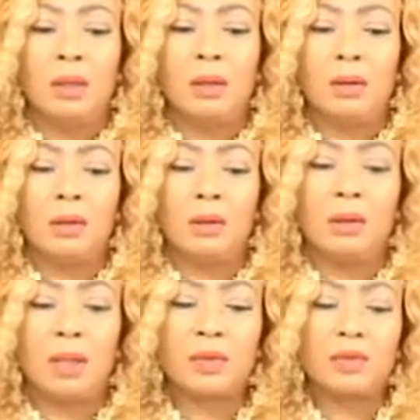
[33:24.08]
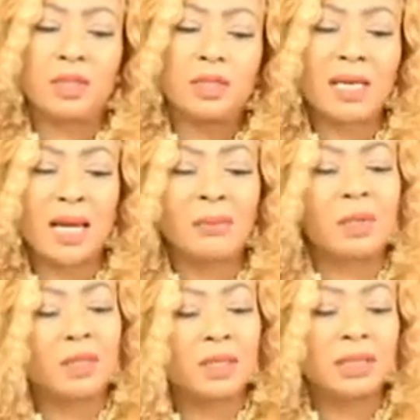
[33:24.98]
or like we just had
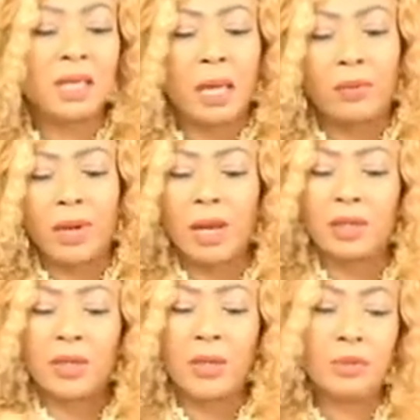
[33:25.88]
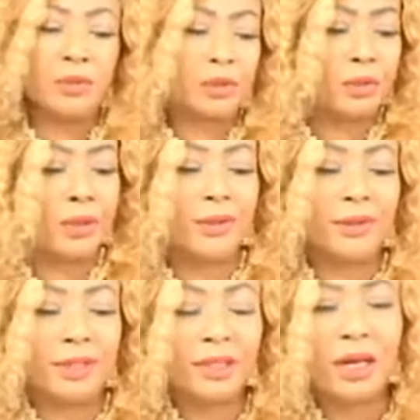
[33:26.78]
Mother's Day and we had a huge
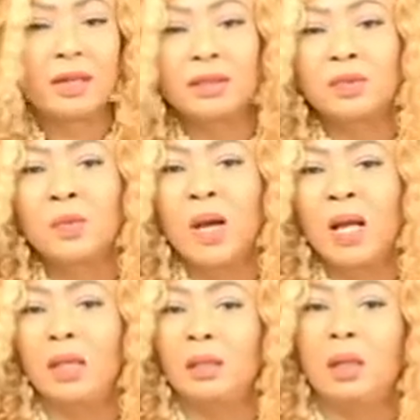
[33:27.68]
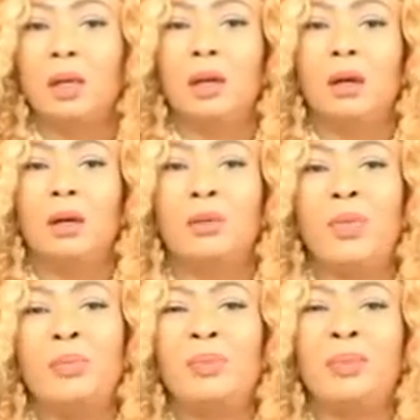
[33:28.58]
dinner as well, or
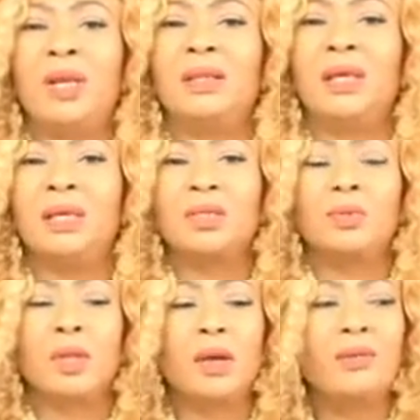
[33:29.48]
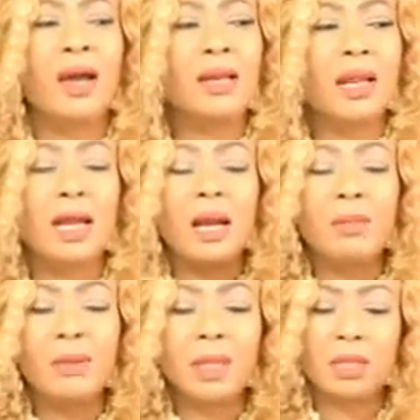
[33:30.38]
maybe birthdays or whatever, and then I
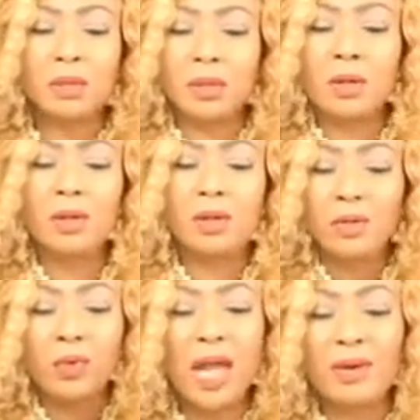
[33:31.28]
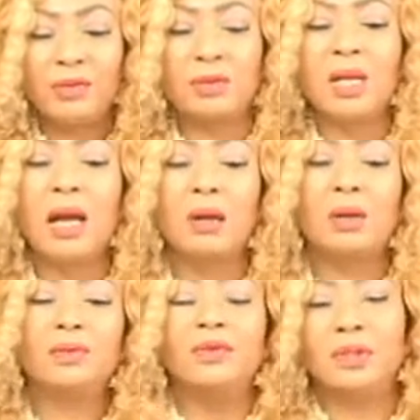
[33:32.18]
remember I said, oh, no, we have to thank
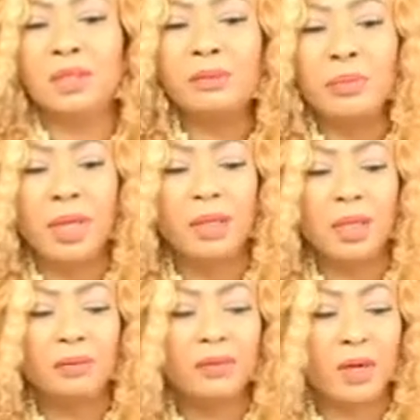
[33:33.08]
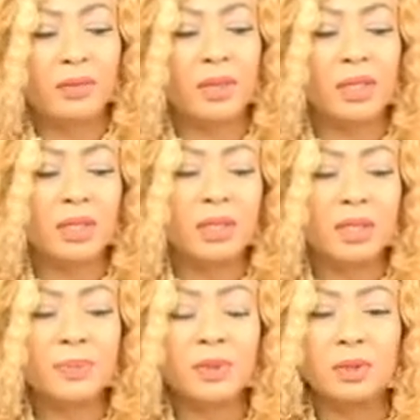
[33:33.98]
God for this meal and for everything
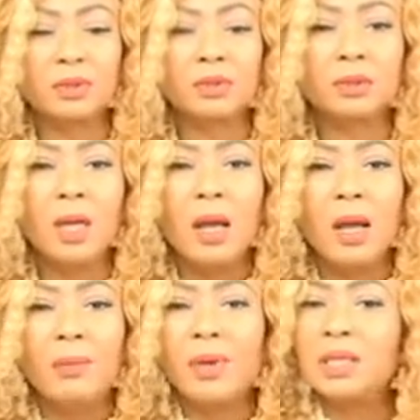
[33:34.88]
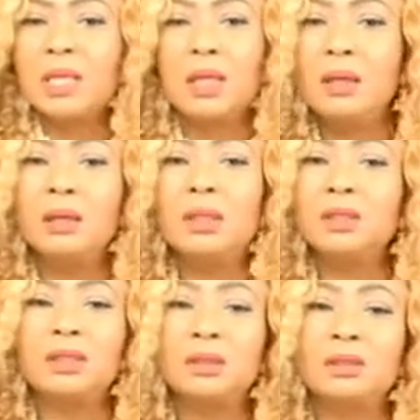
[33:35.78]
he's put us through. But he said, no,
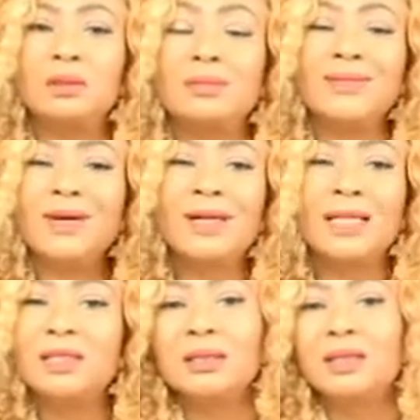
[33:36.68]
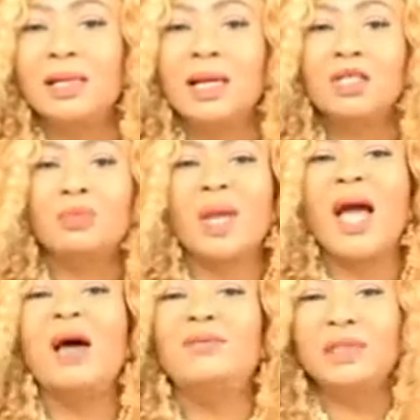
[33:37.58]
not just occasions like that. It should be
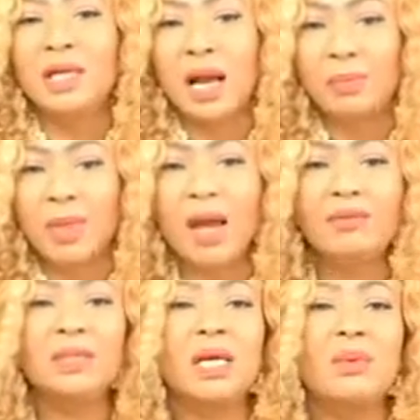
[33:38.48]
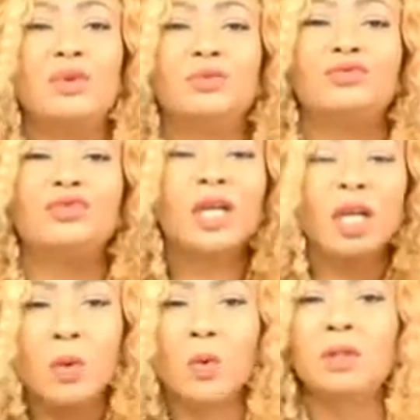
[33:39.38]
every time. Every time you're
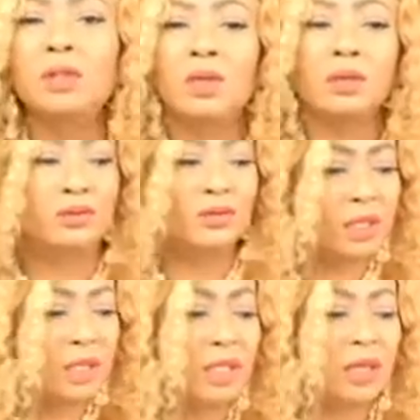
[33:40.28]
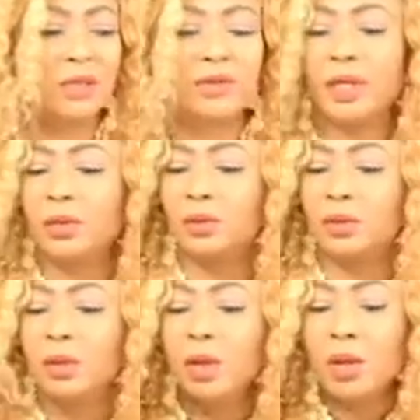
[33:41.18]
drinking water, you're drinking a drink,
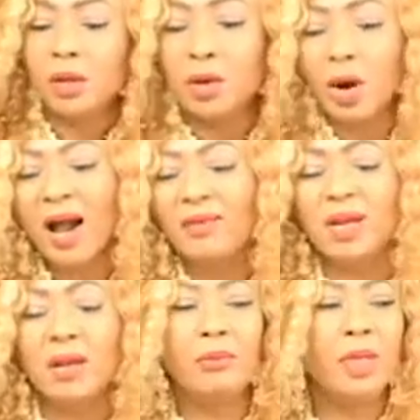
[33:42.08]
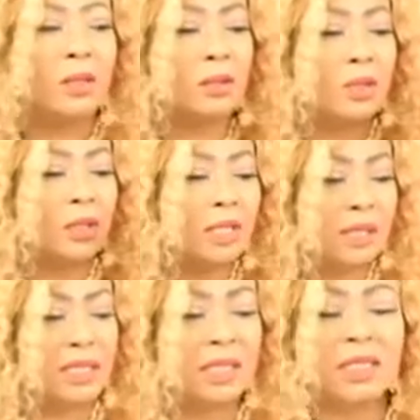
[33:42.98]
or you're having a meal, you're
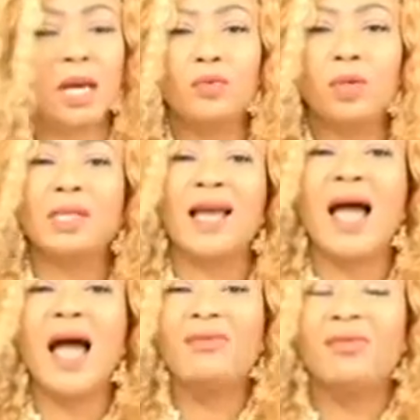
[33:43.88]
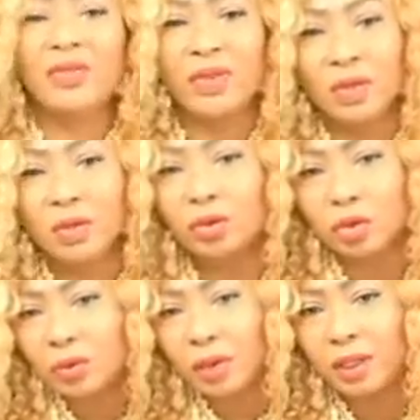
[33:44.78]
eating a sandwich, everything you're
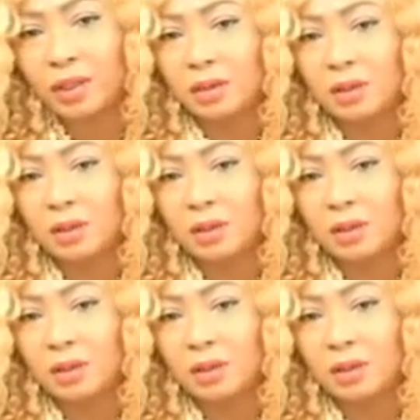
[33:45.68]
doing,